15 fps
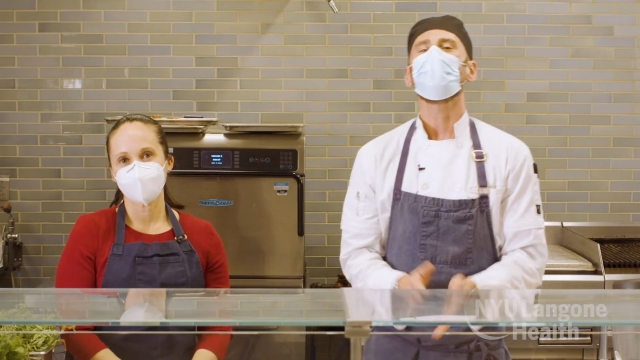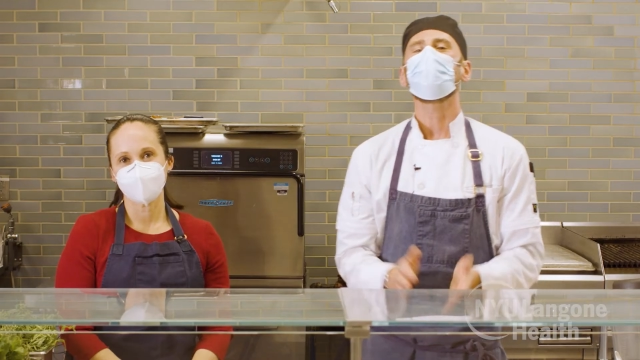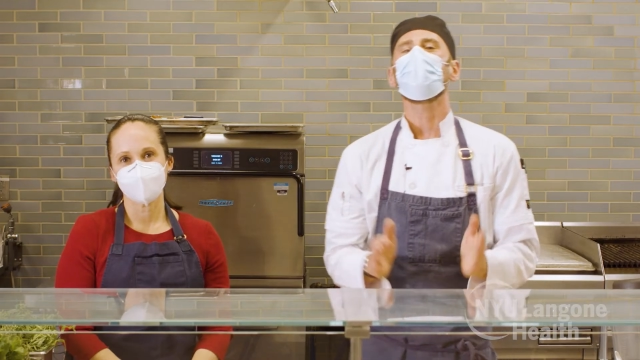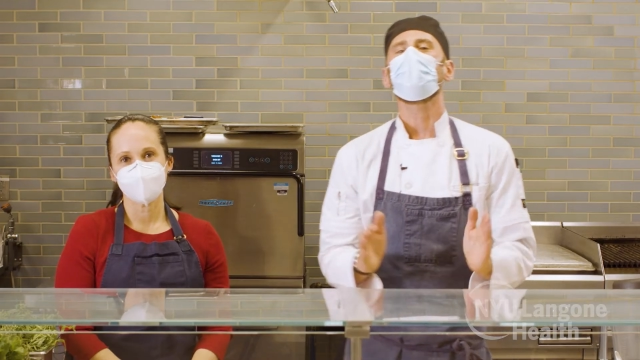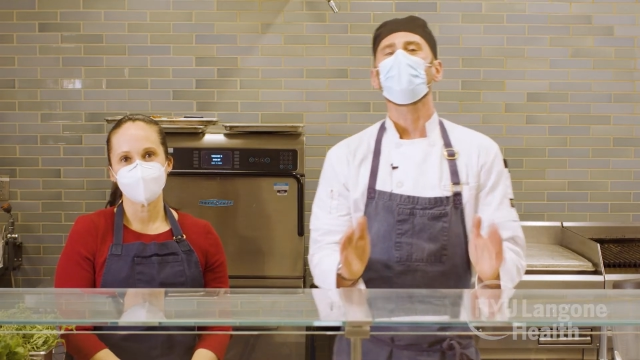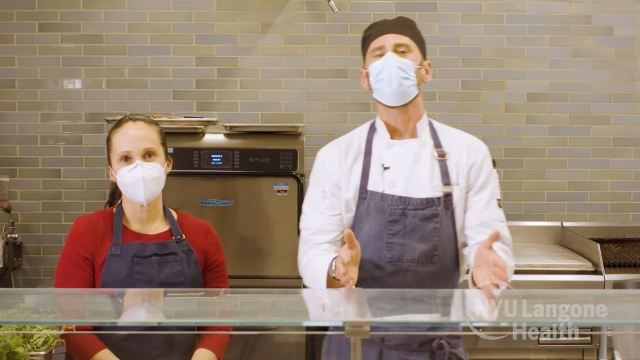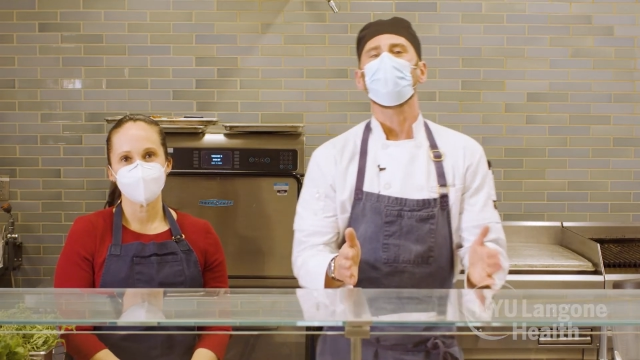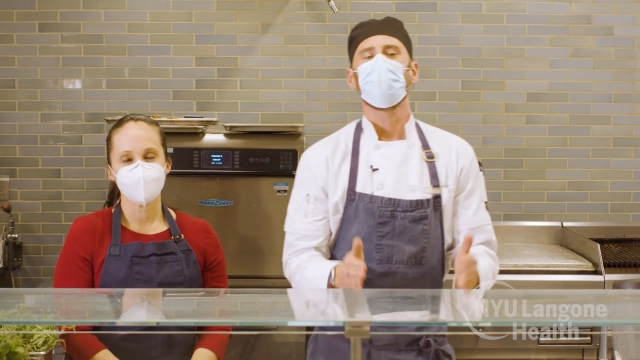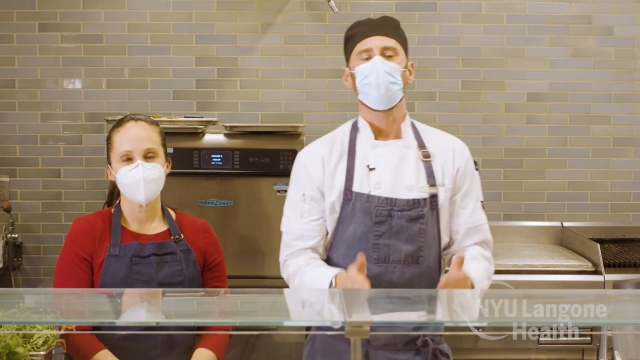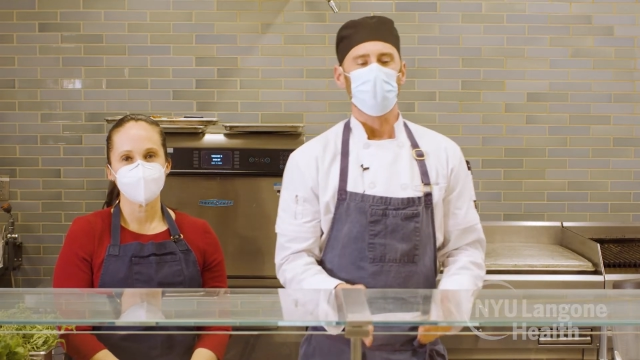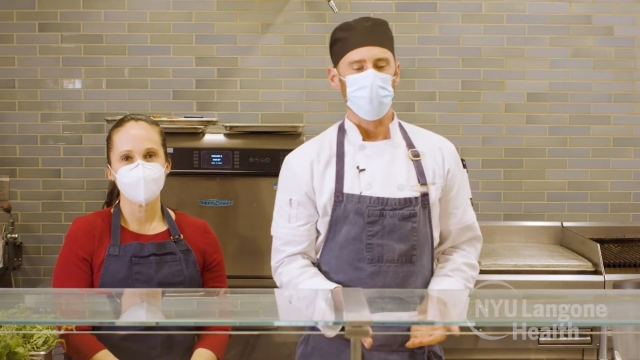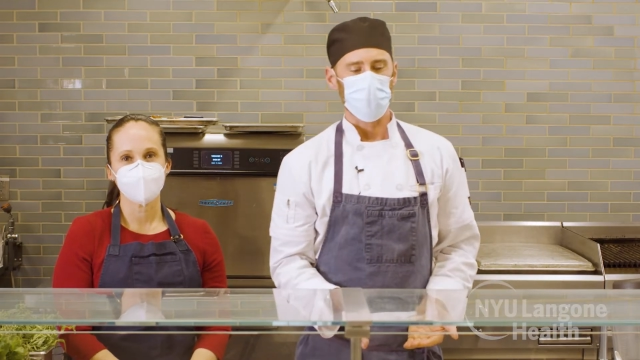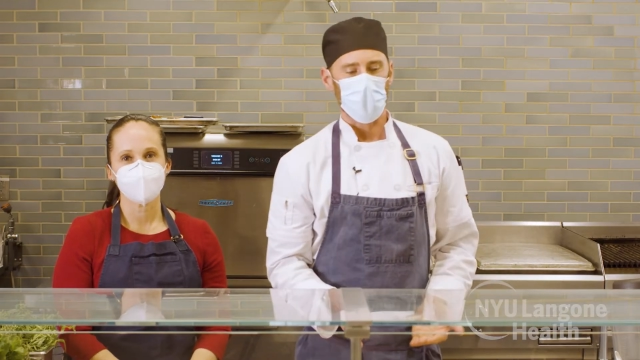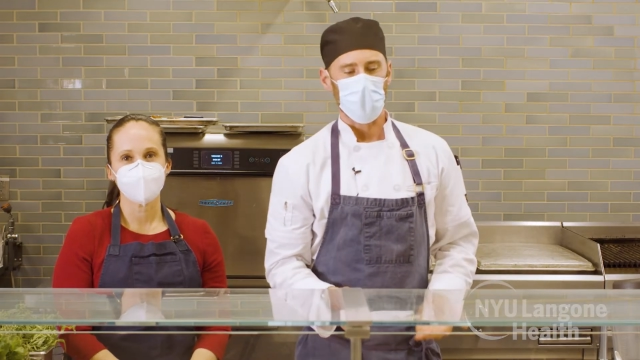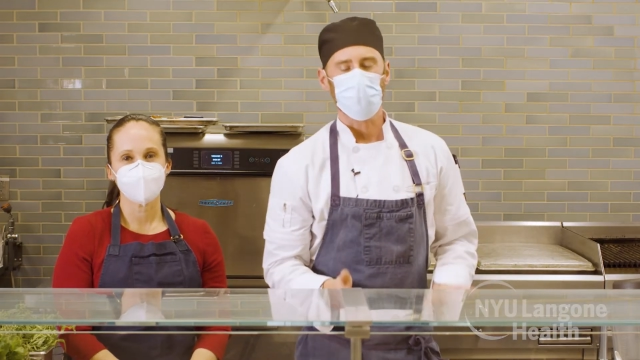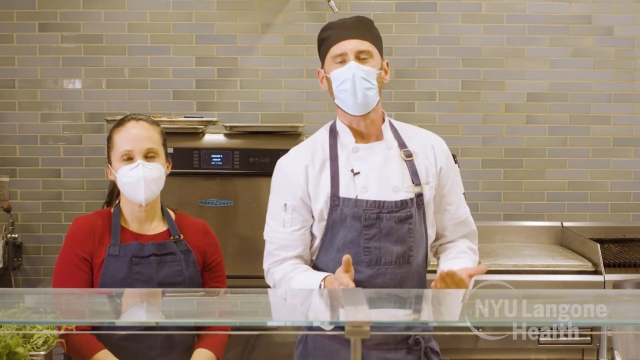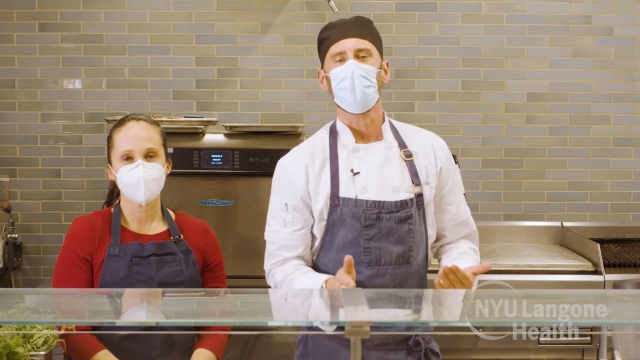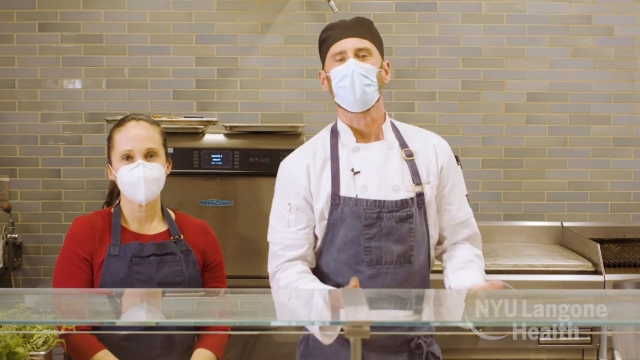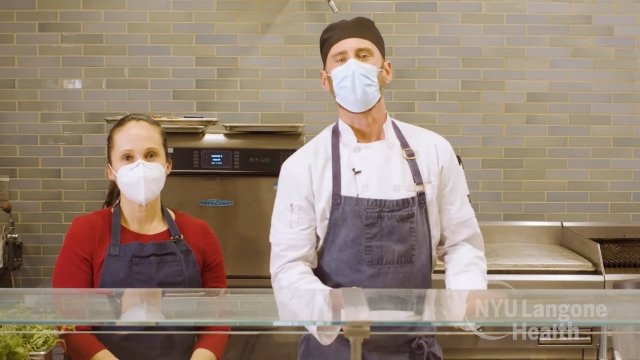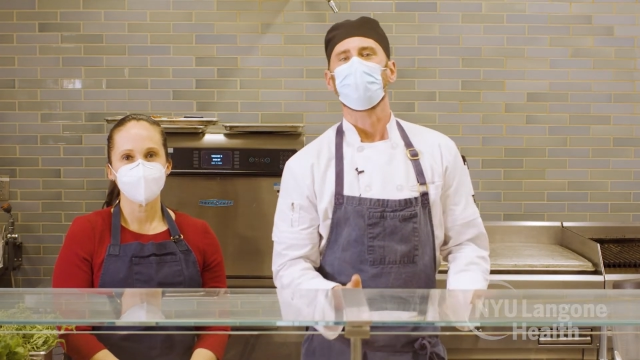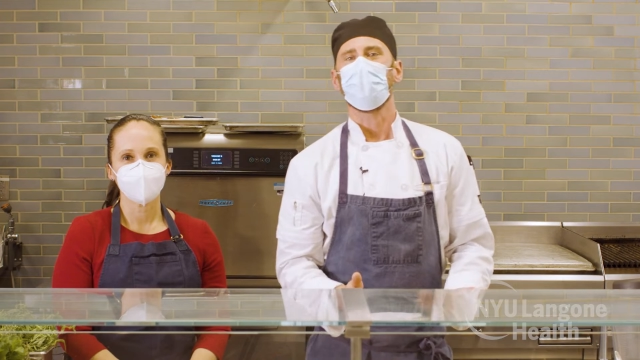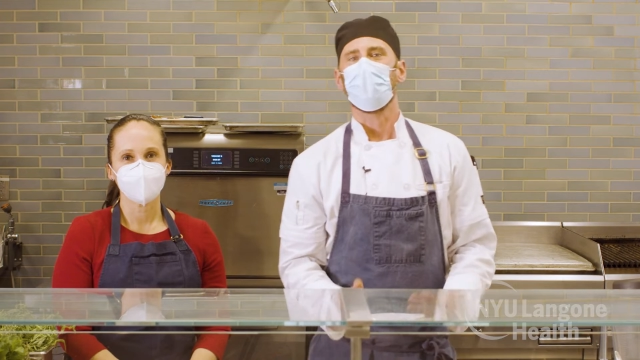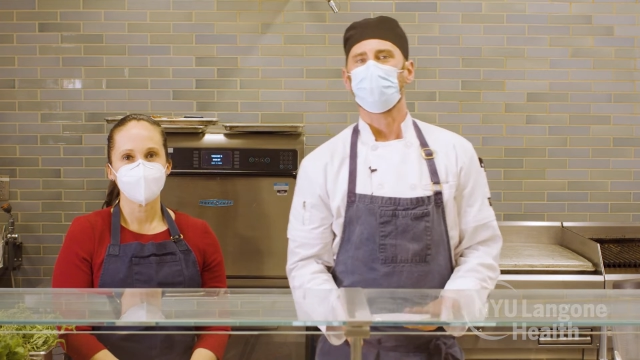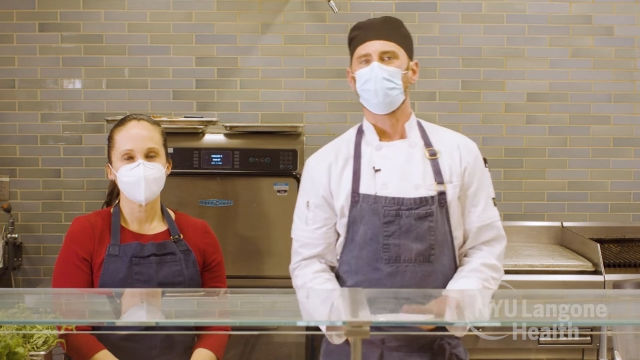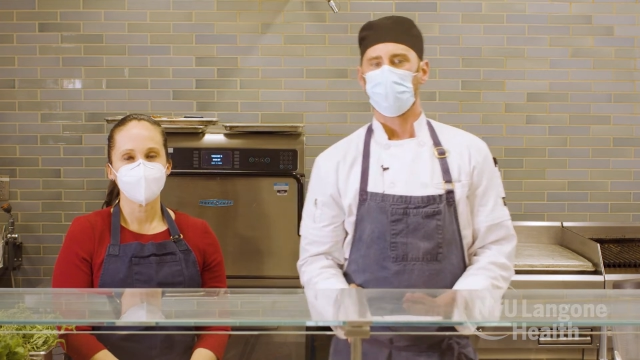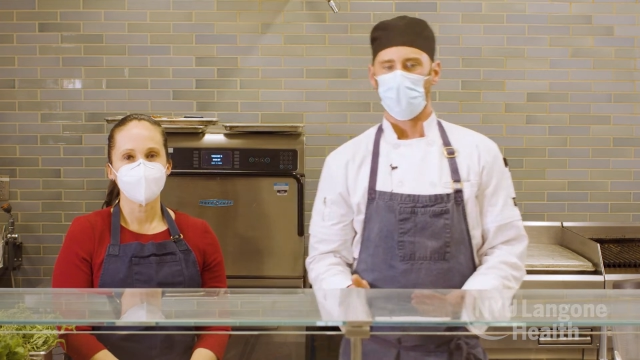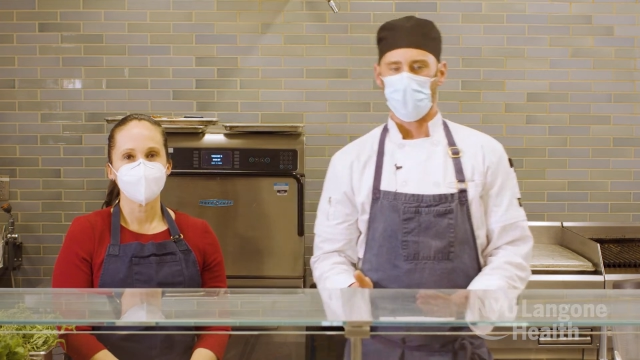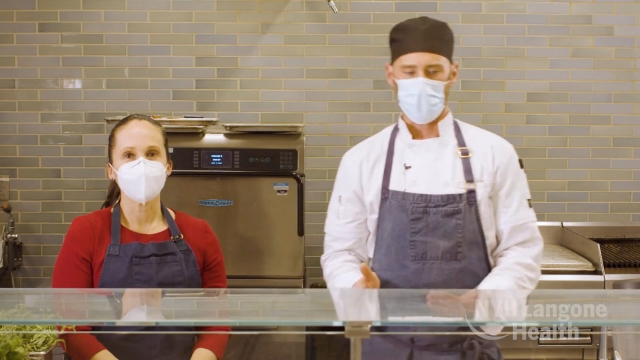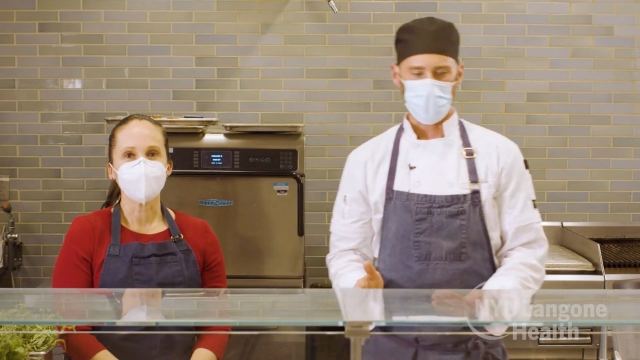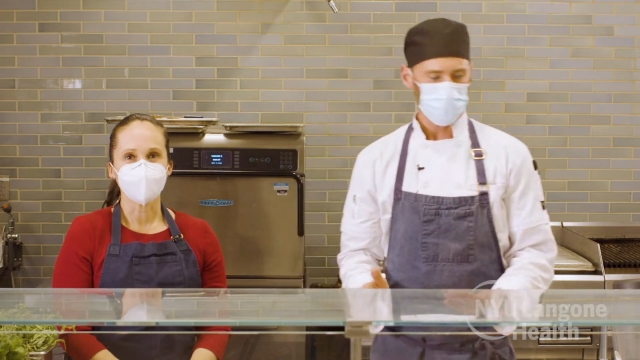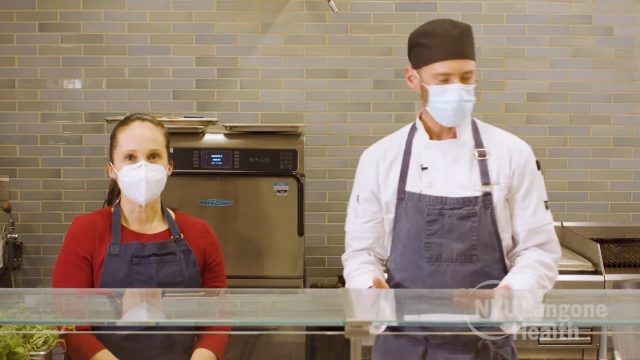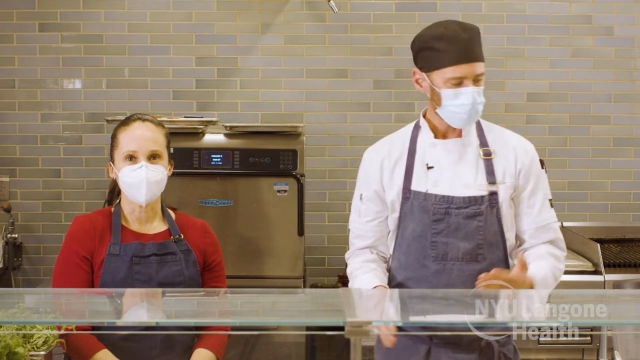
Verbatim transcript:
Speaker 1: First thing we're gonna do is we're gonna make our salsa verde.